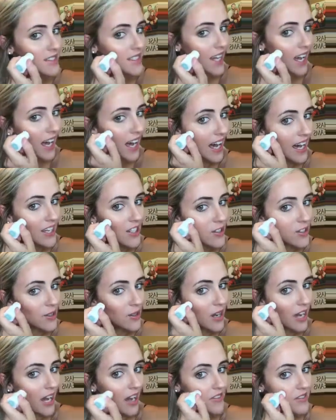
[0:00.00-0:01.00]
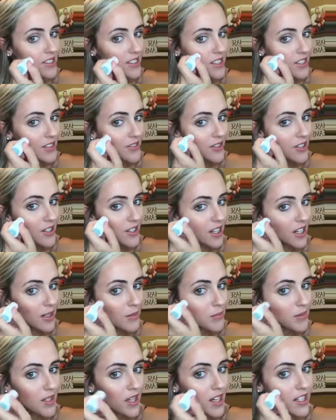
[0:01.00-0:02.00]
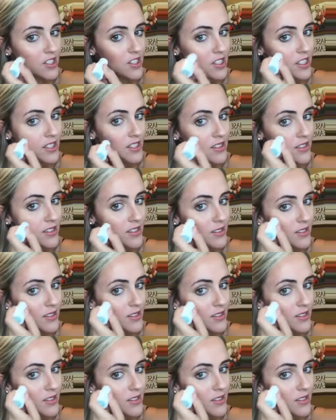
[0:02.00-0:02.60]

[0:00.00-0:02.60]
To add, you don't have to do, if you're not a blush